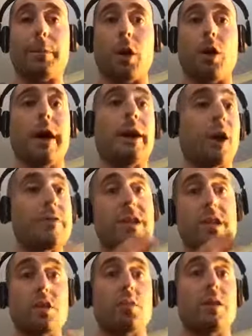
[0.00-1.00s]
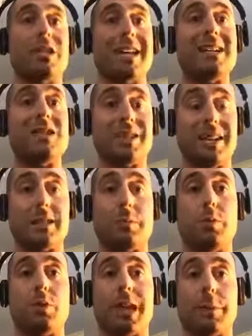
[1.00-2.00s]
All right. I think your retention as a
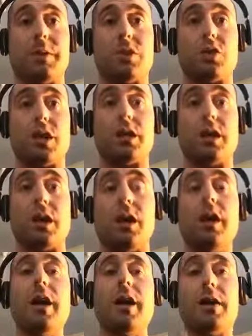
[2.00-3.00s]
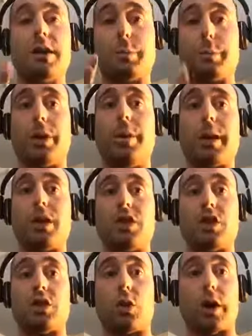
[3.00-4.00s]
boot camp instructor is pretty much
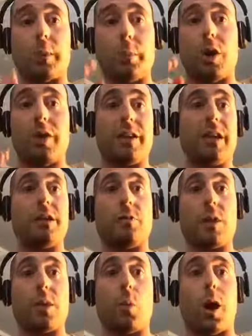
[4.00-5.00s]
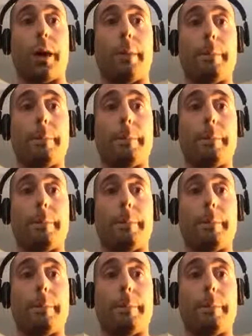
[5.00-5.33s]
decided by the end of week one.